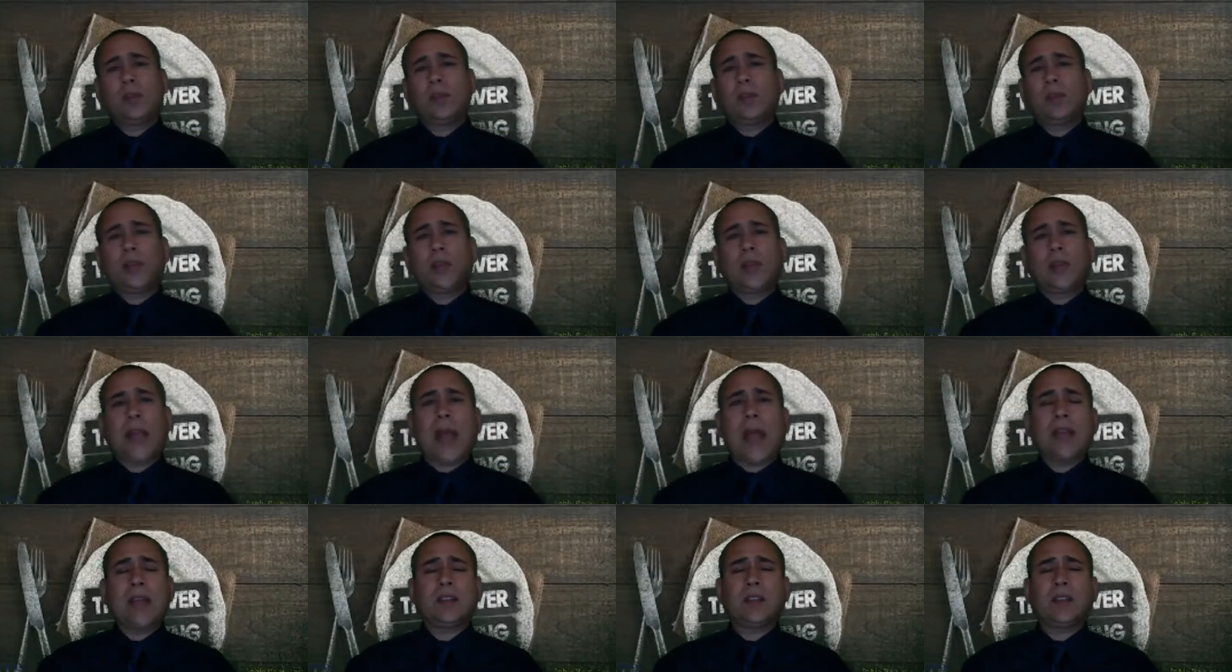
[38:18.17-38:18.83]

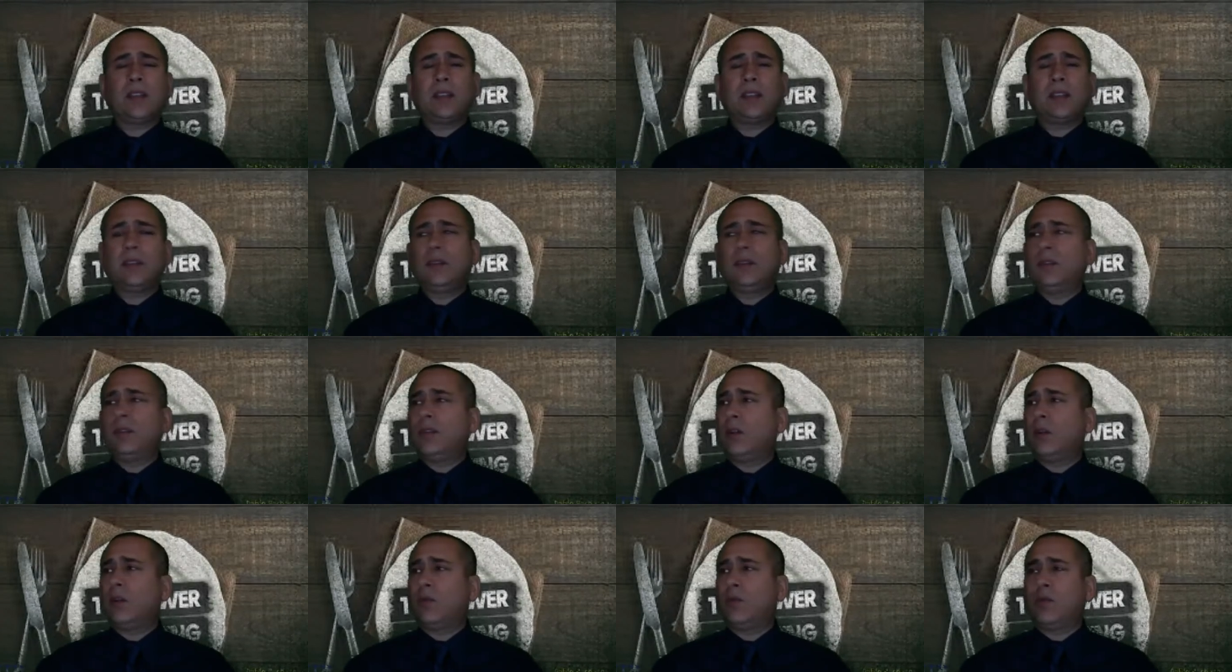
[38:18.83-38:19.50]
cast this,
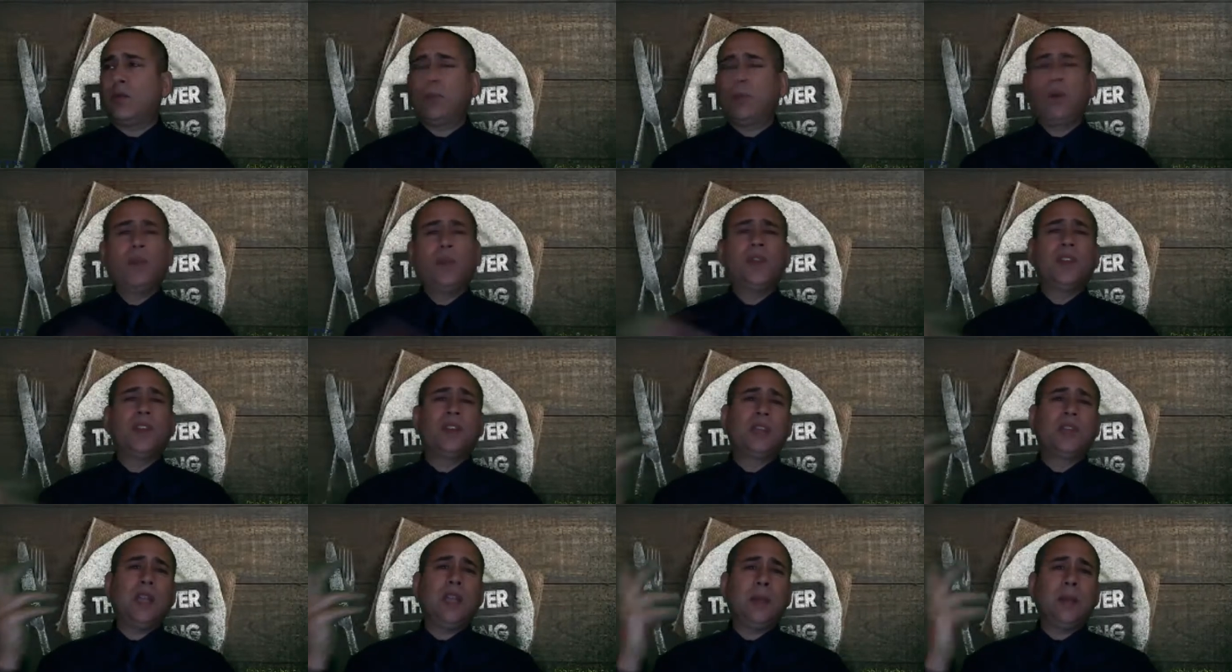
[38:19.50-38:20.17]
you know, remove
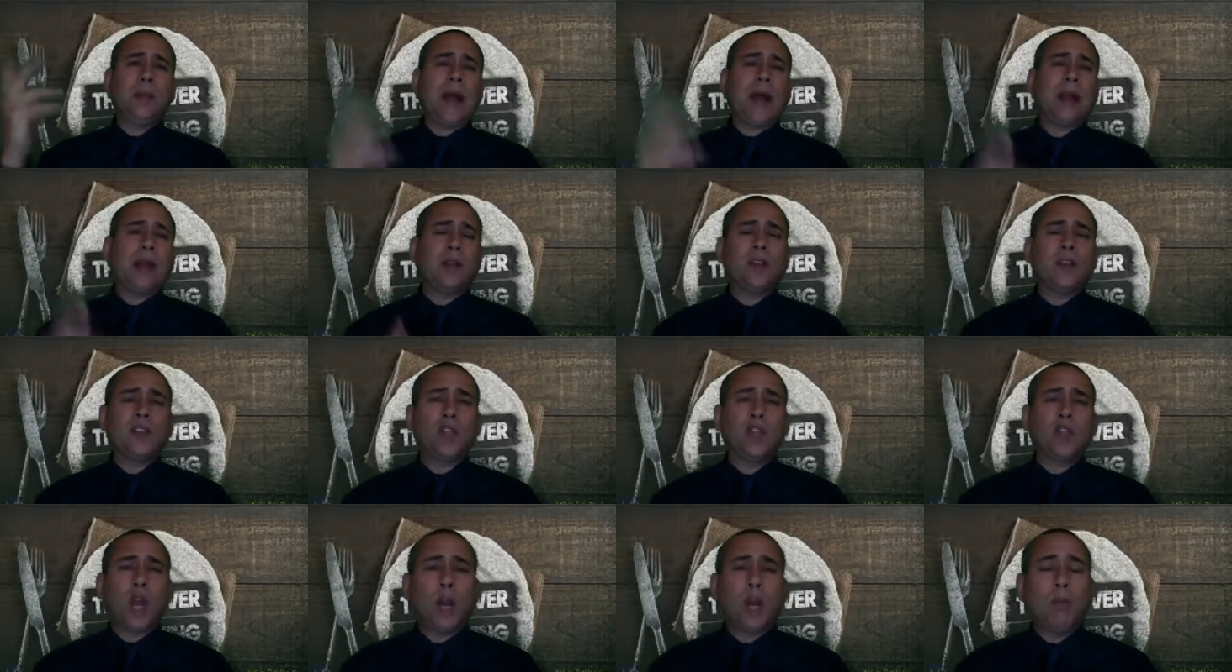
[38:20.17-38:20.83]
this demon out of
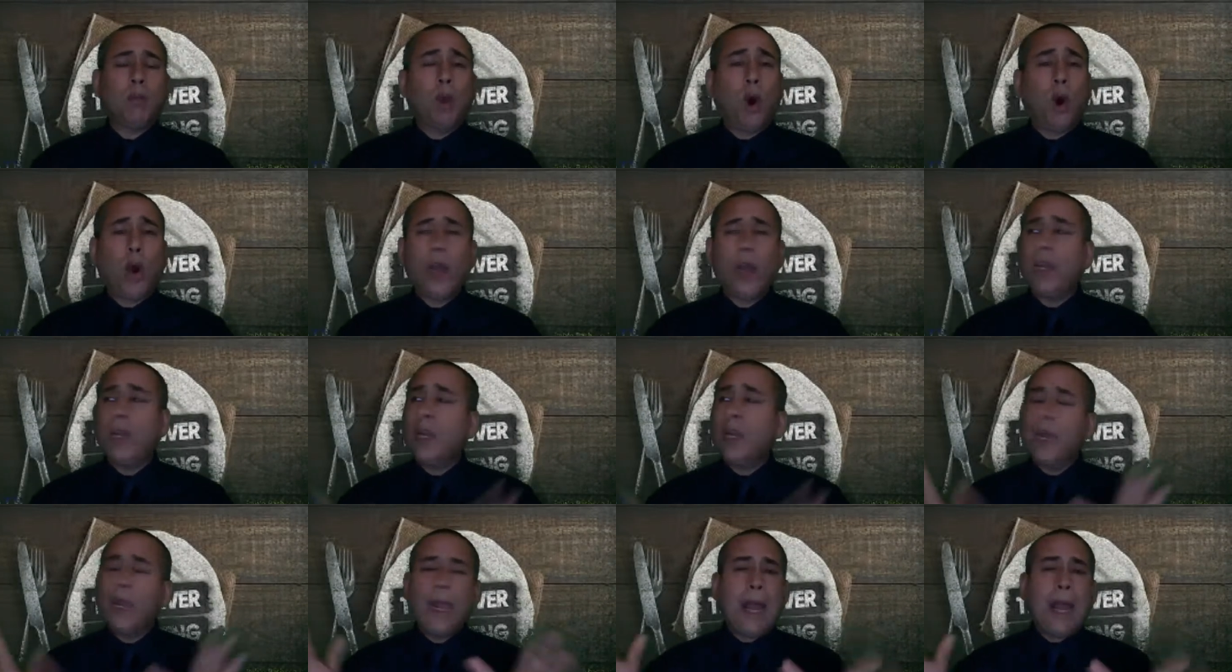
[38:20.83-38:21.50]
this young boy,
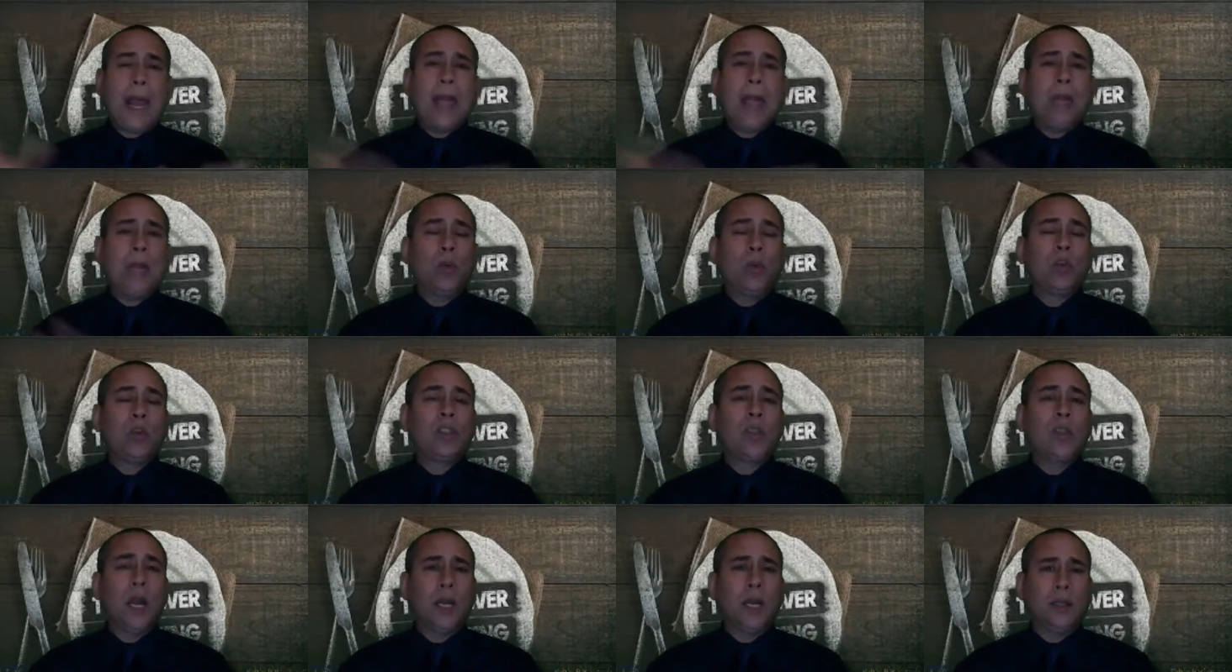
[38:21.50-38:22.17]
and it
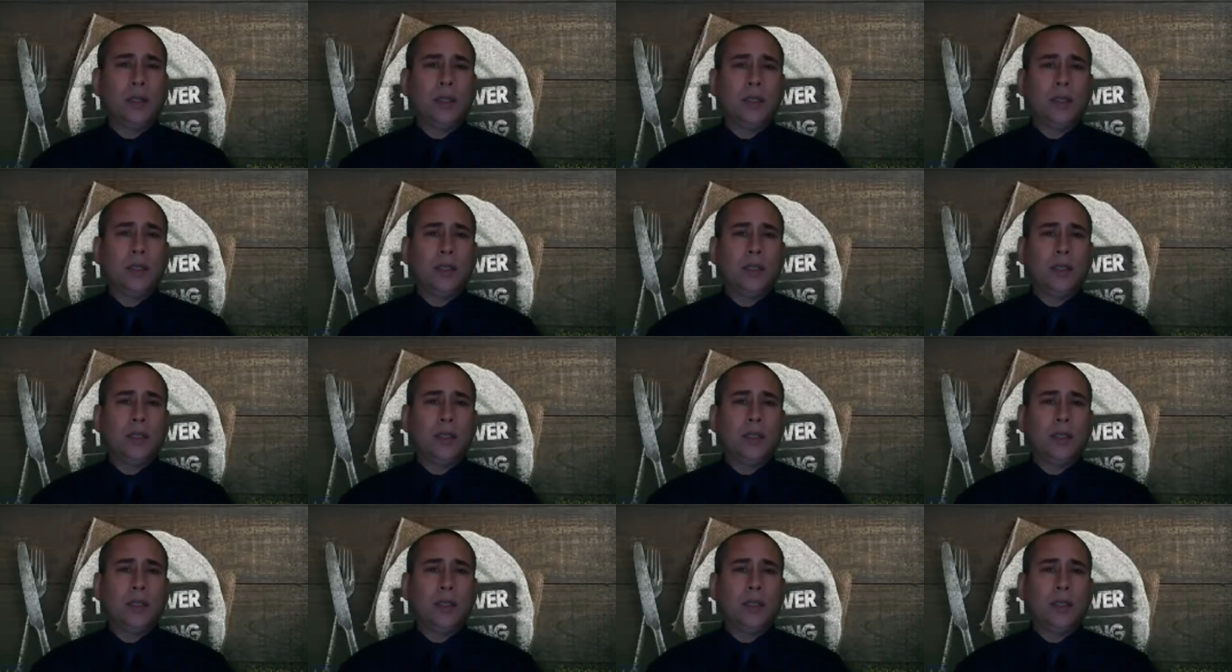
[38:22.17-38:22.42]
was done.